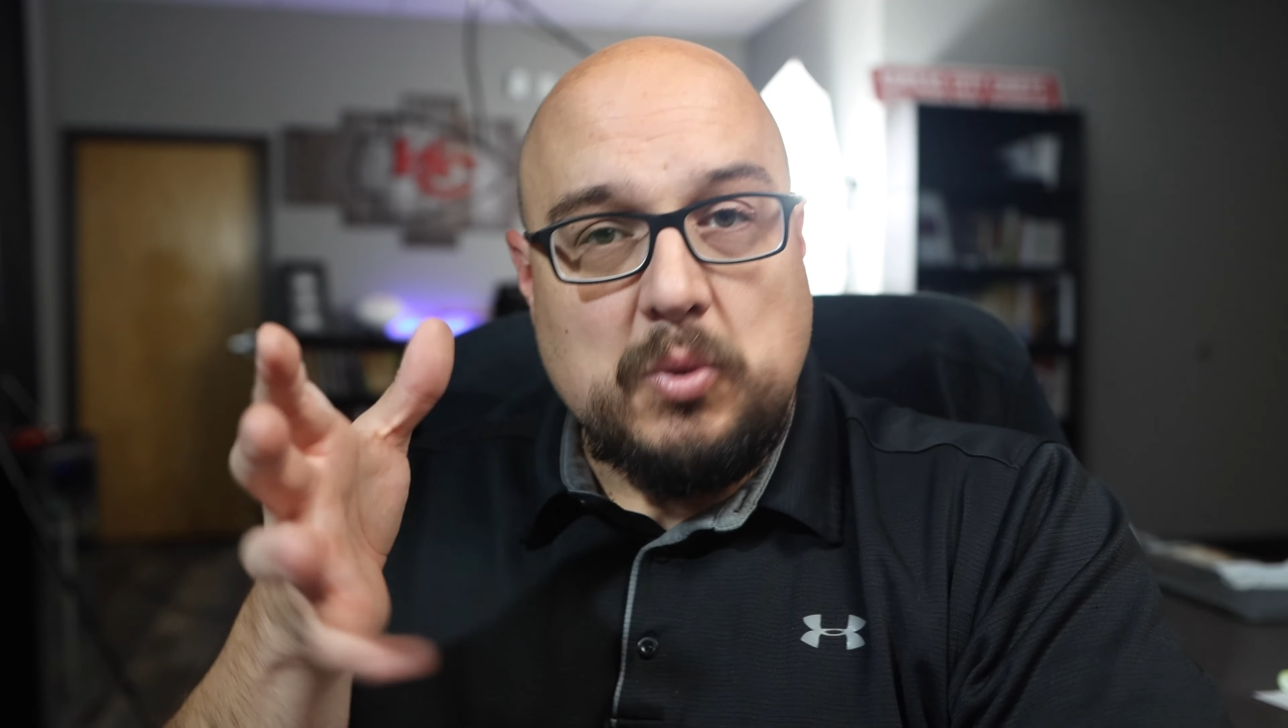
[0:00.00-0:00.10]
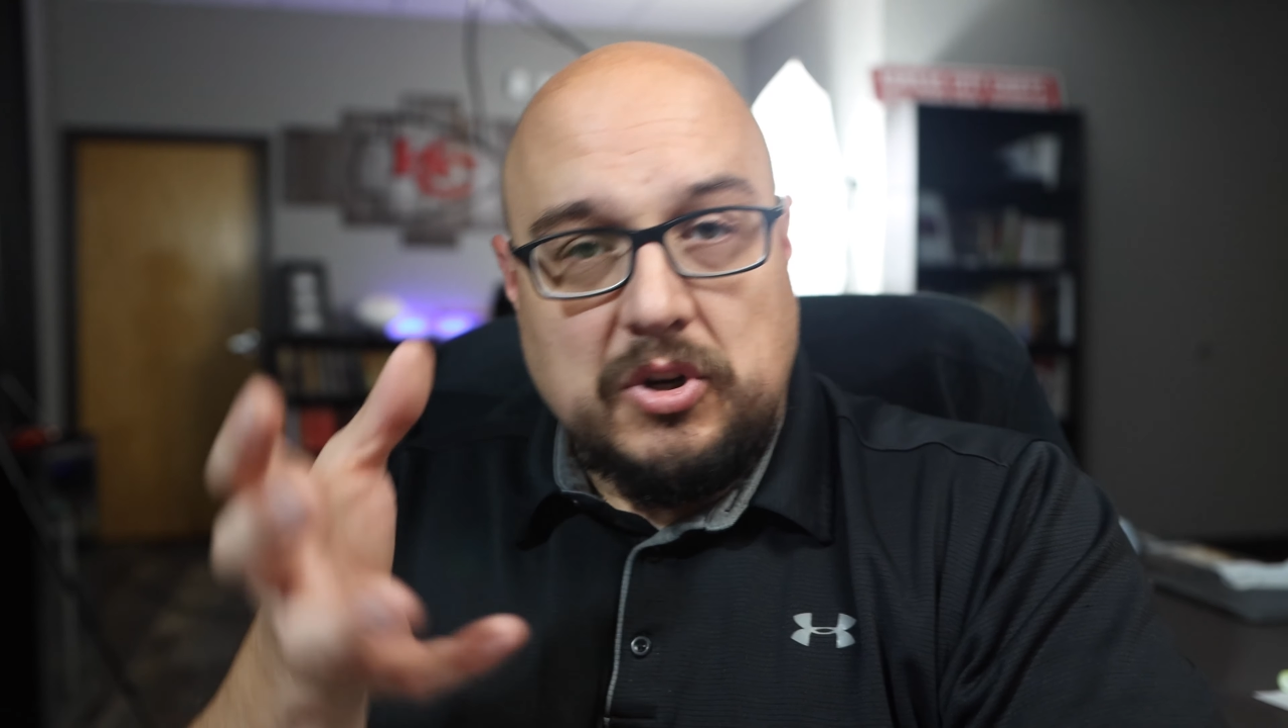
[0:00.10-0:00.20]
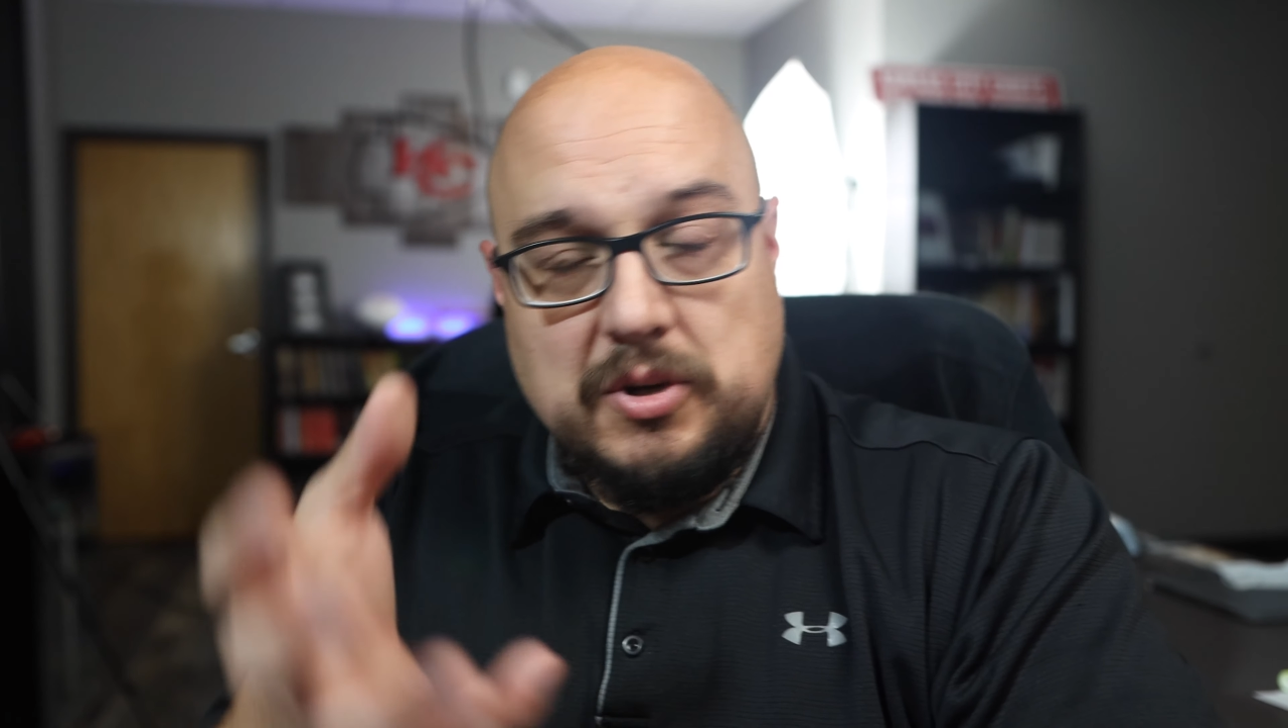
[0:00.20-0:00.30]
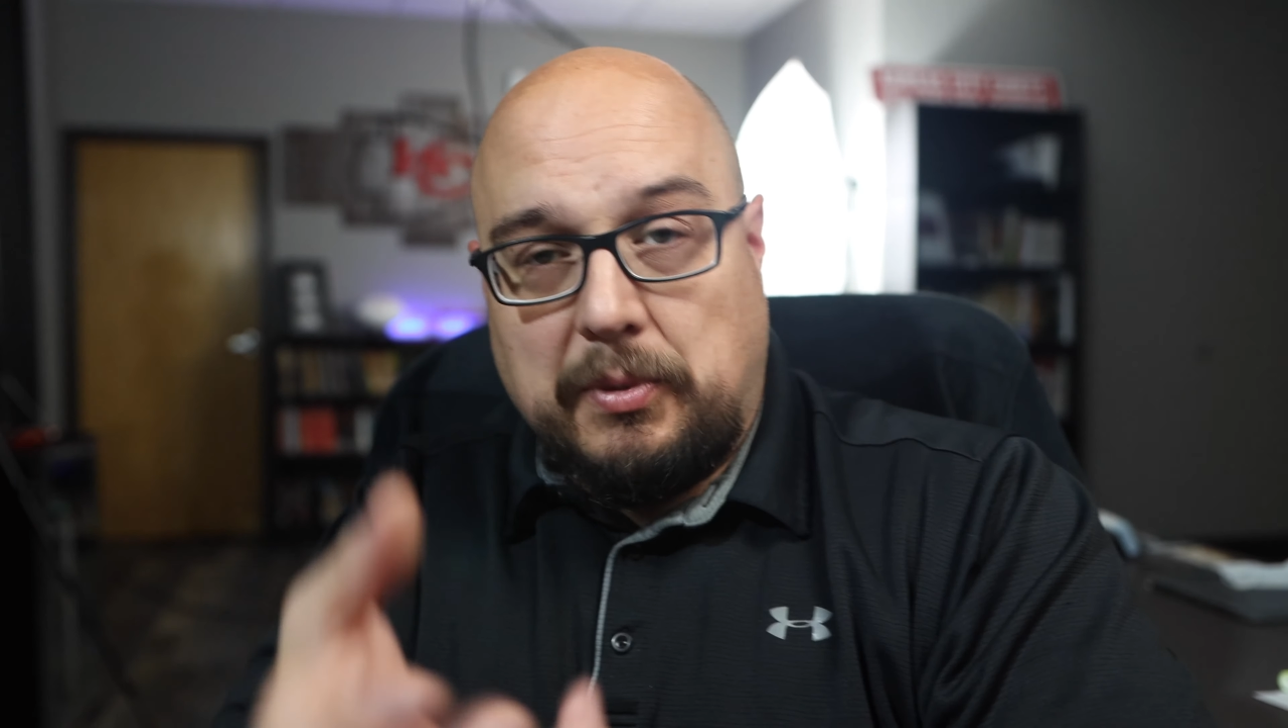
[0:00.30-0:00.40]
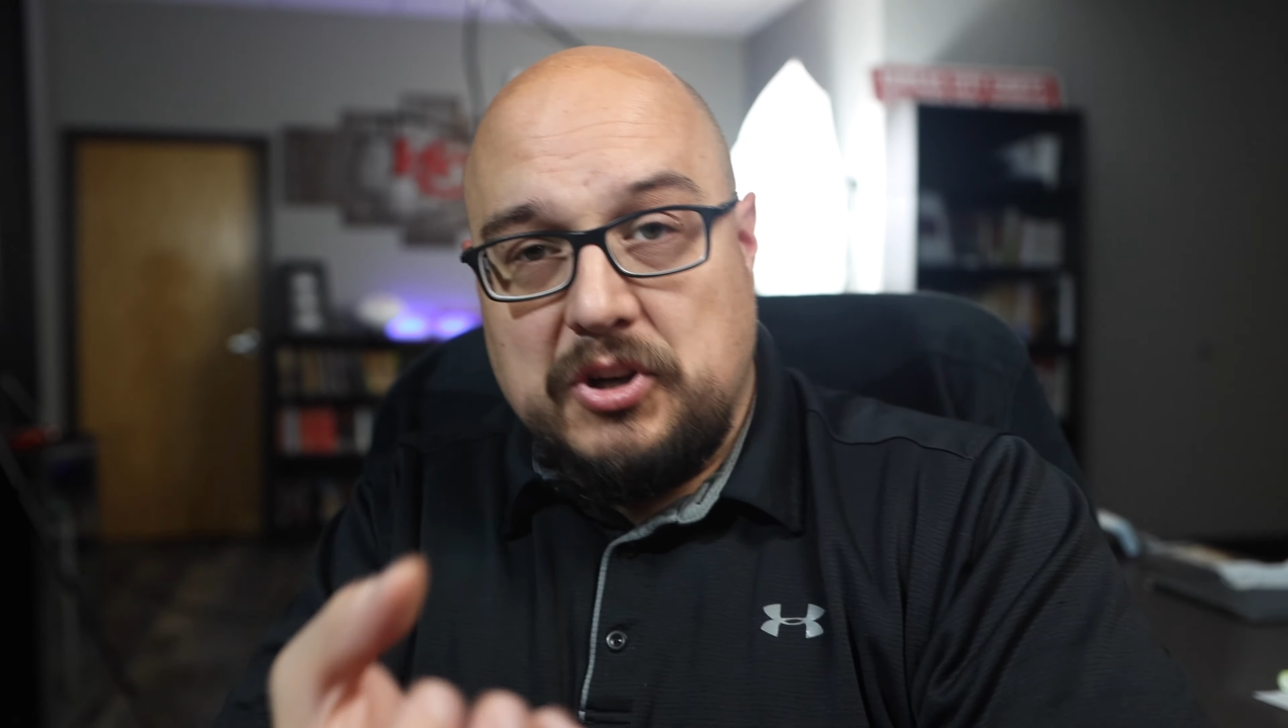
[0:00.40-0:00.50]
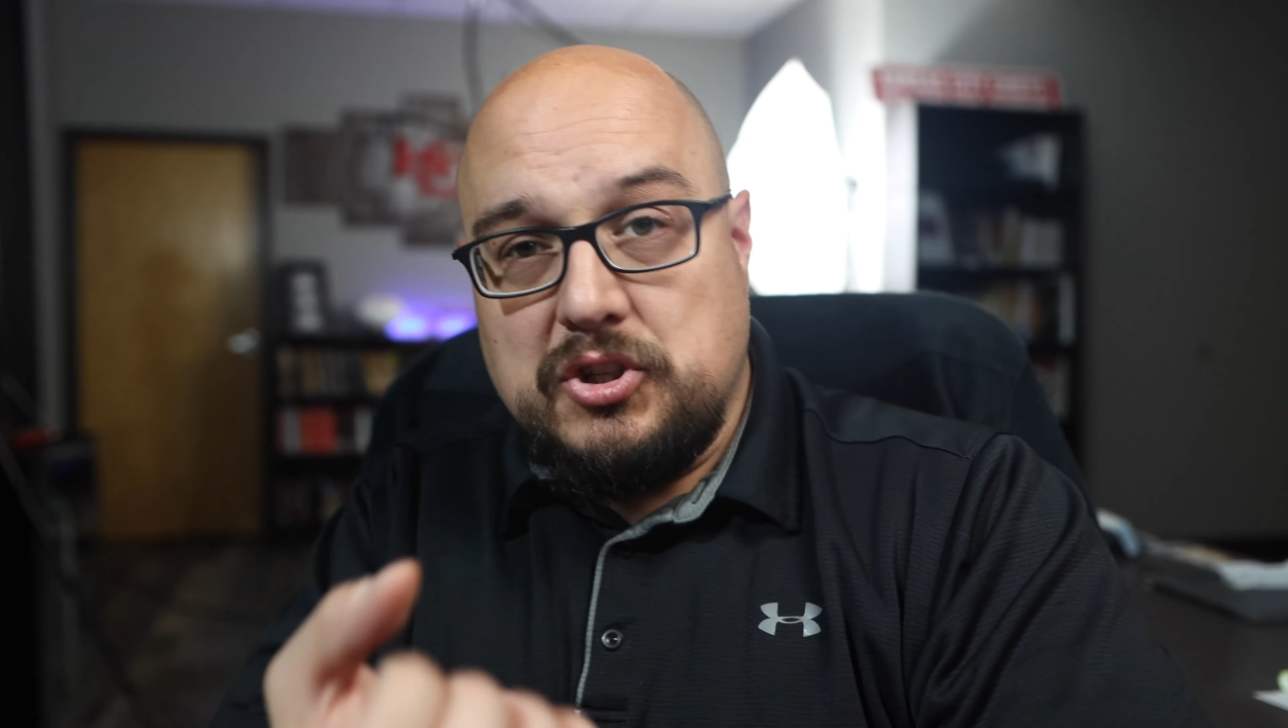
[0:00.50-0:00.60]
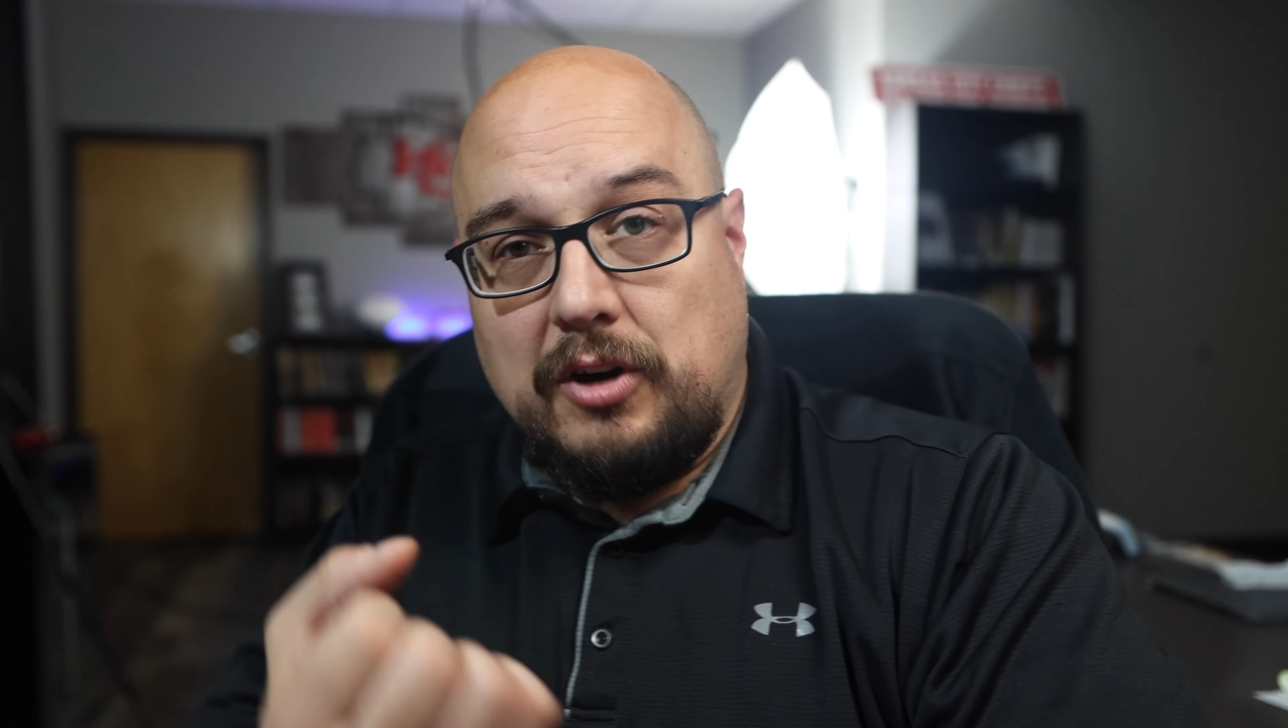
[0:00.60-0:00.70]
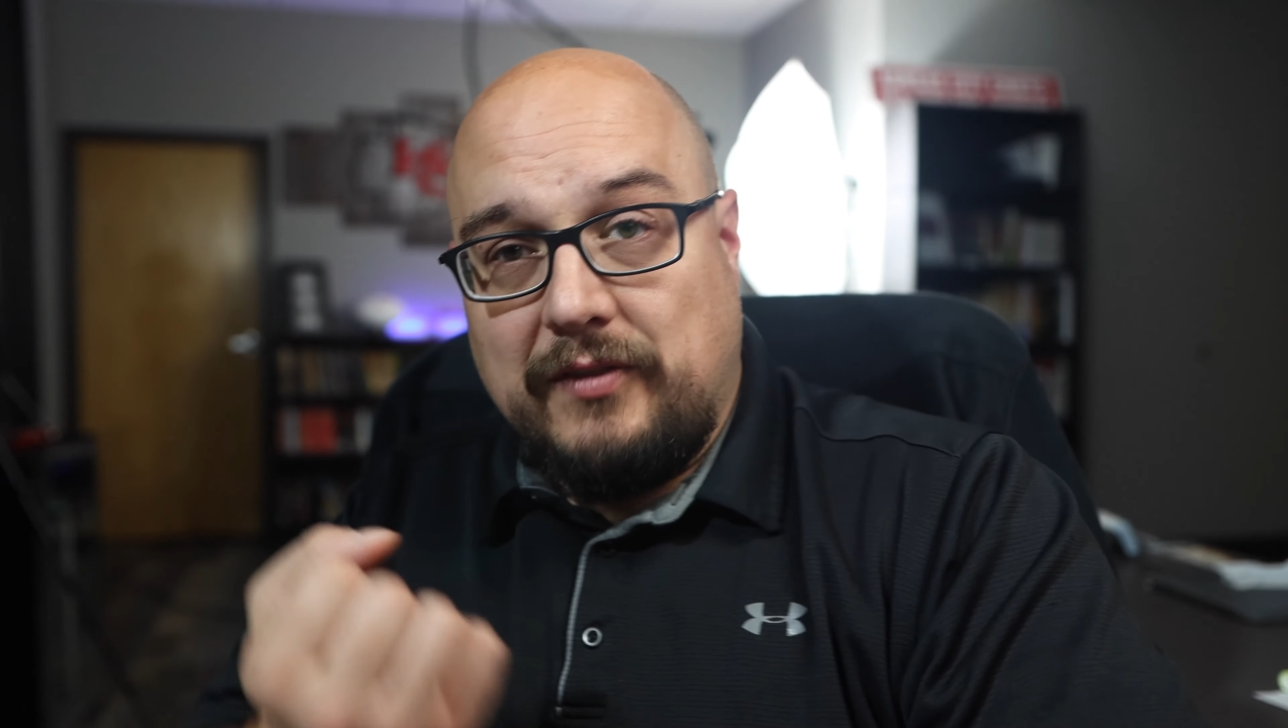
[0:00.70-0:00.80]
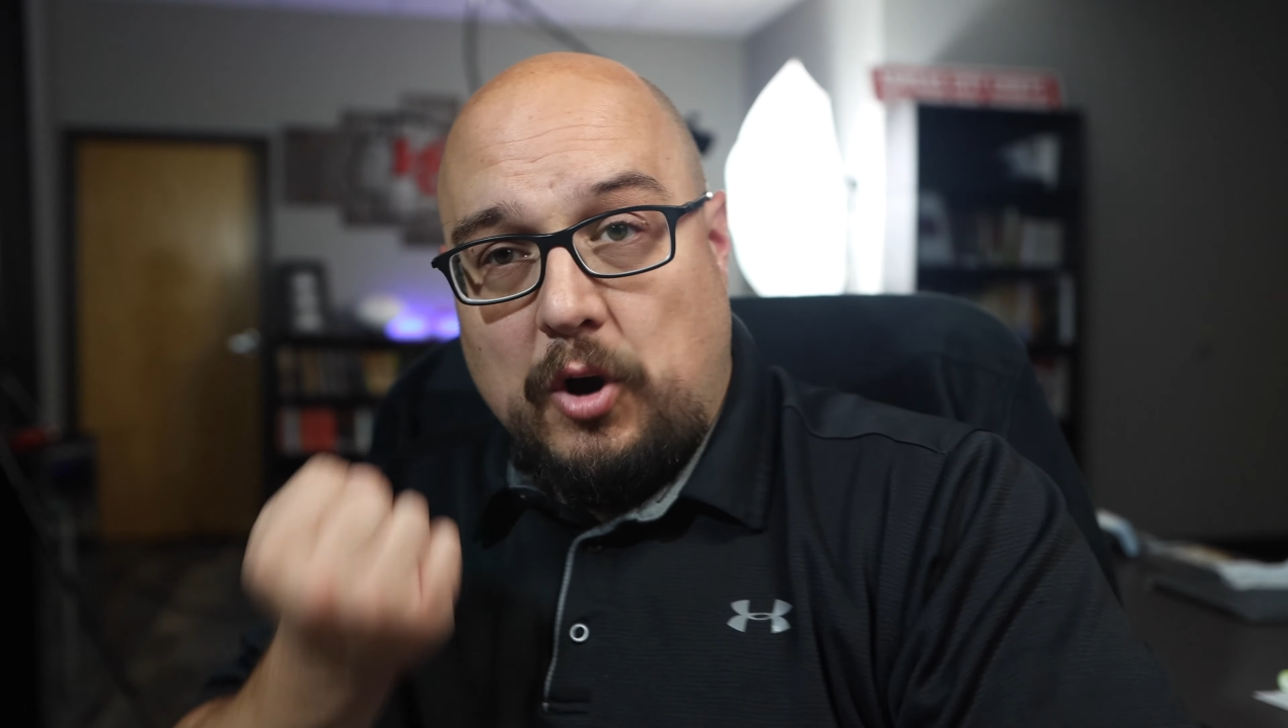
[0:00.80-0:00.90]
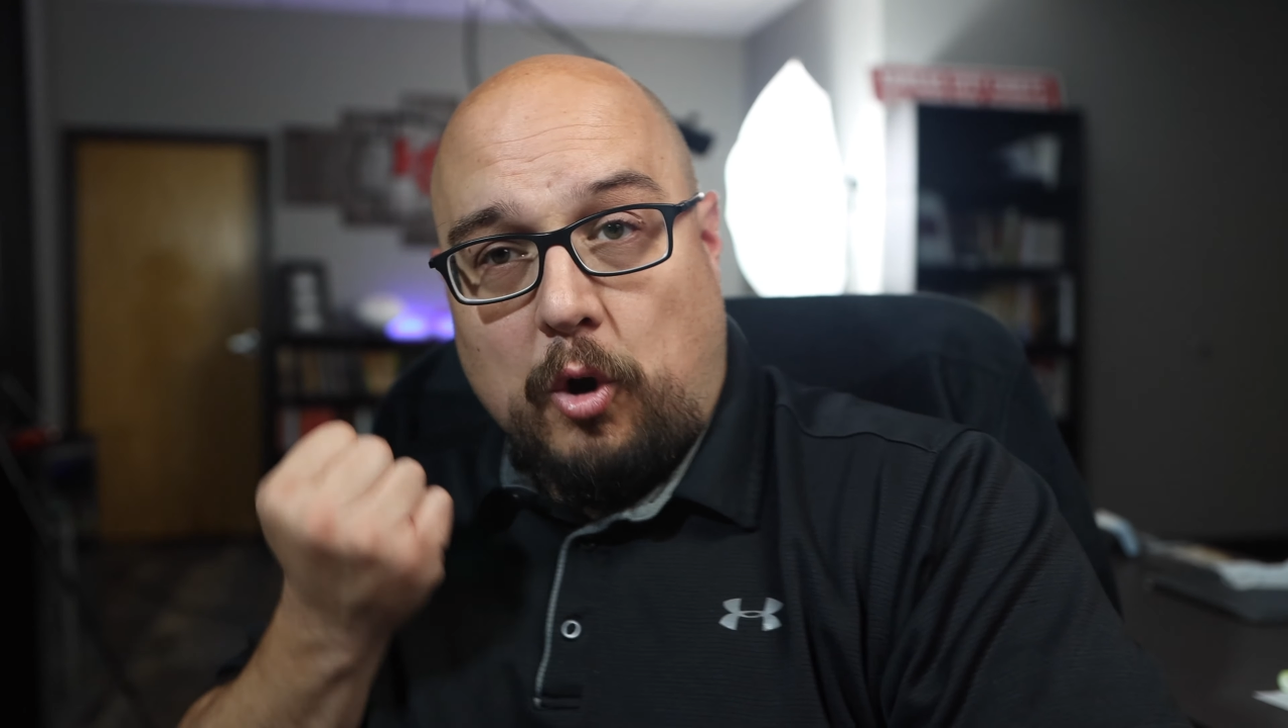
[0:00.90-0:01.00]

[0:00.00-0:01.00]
So we're to preserve and